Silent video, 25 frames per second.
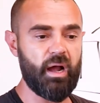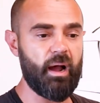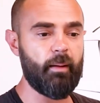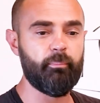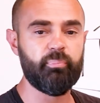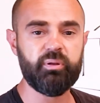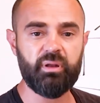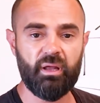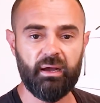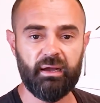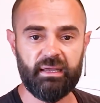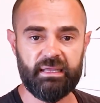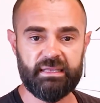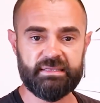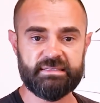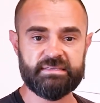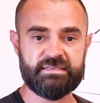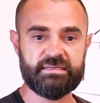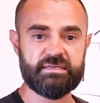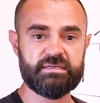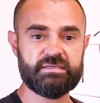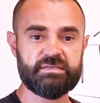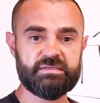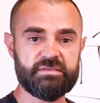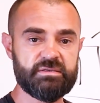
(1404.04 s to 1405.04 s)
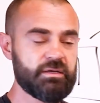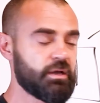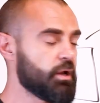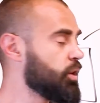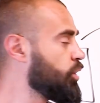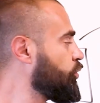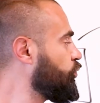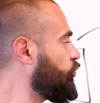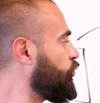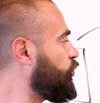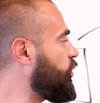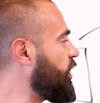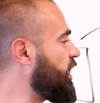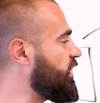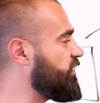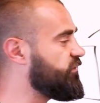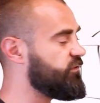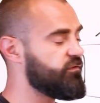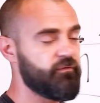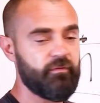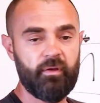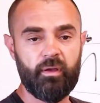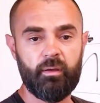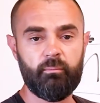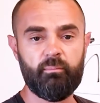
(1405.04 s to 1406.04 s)
appliances,
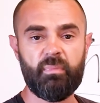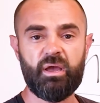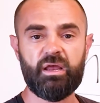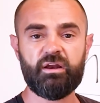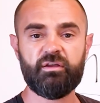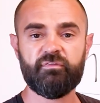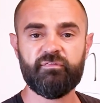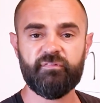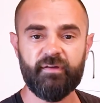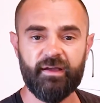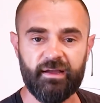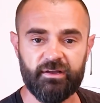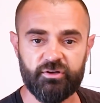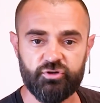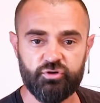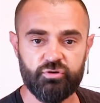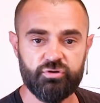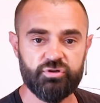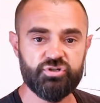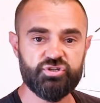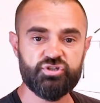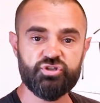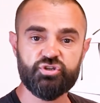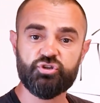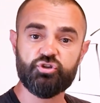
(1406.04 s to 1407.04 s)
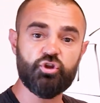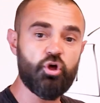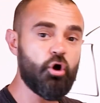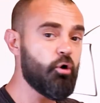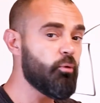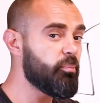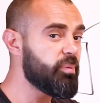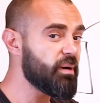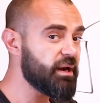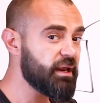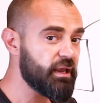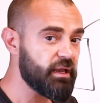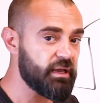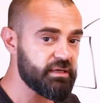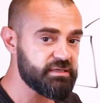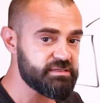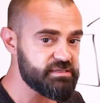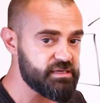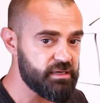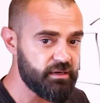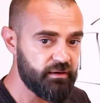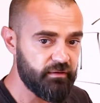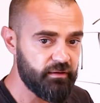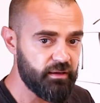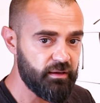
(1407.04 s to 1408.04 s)
with manufacturers. Nobody
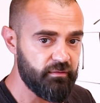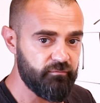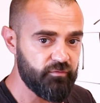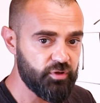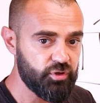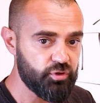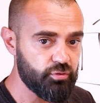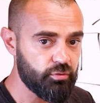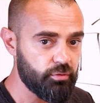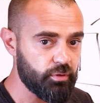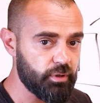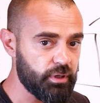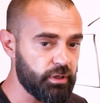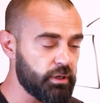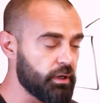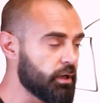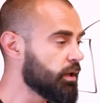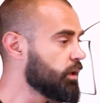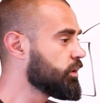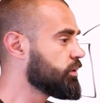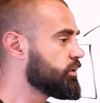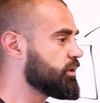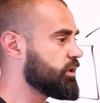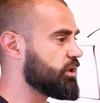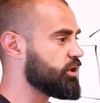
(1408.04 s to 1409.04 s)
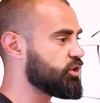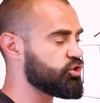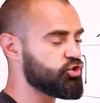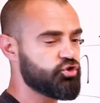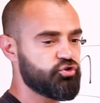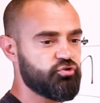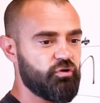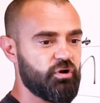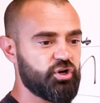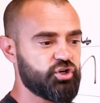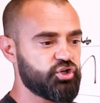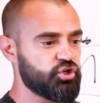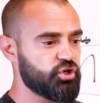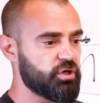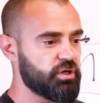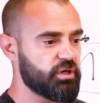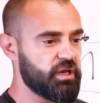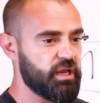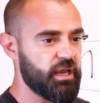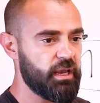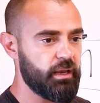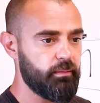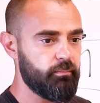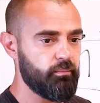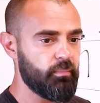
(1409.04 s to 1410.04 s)
has an inventory. The construction
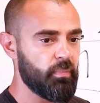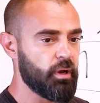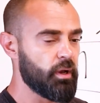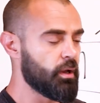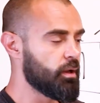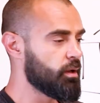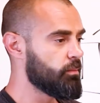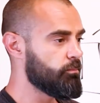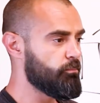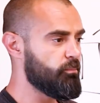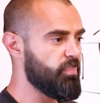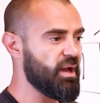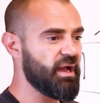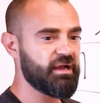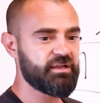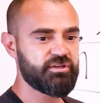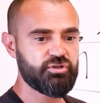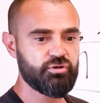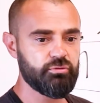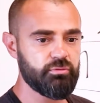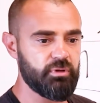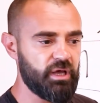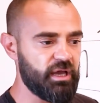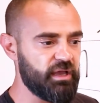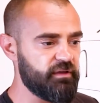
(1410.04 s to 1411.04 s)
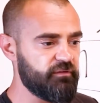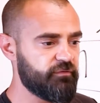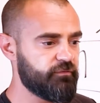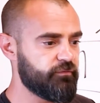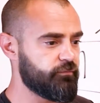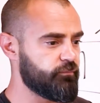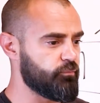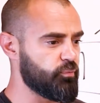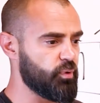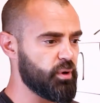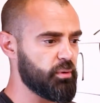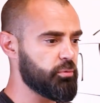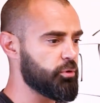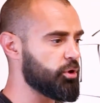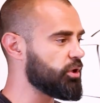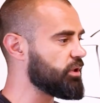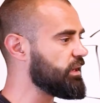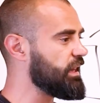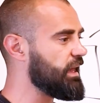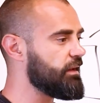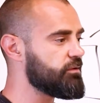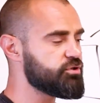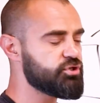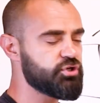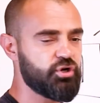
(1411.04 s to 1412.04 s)
came back to life. We were
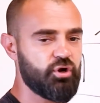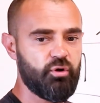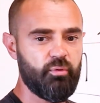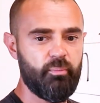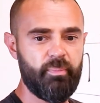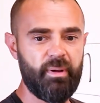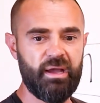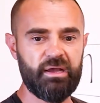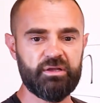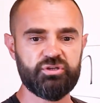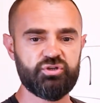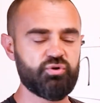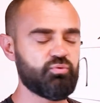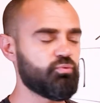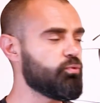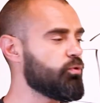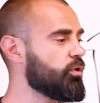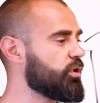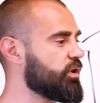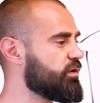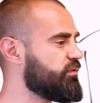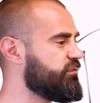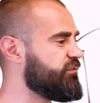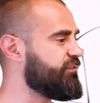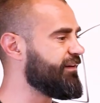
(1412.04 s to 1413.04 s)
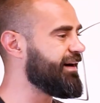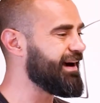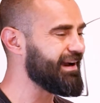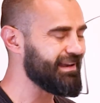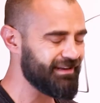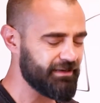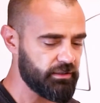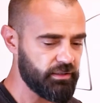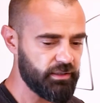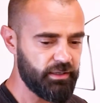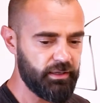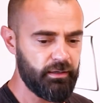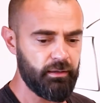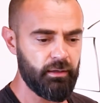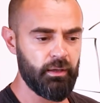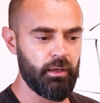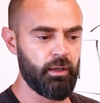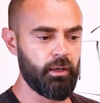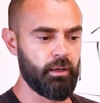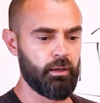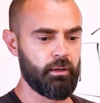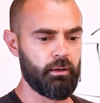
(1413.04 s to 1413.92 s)
allowed to go back to work finally.